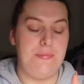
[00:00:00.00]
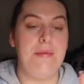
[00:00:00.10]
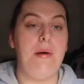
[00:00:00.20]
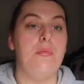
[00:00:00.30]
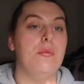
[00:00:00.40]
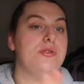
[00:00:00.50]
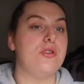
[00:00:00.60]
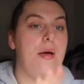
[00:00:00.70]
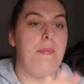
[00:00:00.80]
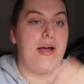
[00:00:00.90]
Me and my mum
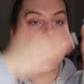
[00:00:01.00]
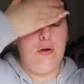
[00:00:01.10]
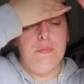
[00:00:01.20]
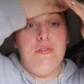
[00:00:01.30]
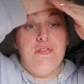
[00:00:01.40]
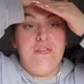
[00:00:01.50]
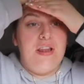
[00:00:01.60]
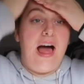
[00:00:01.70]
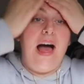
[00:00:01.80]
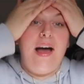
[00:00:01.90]
started packing up the
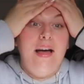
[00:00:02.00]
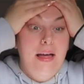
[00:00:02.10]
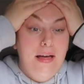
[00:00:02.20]
flat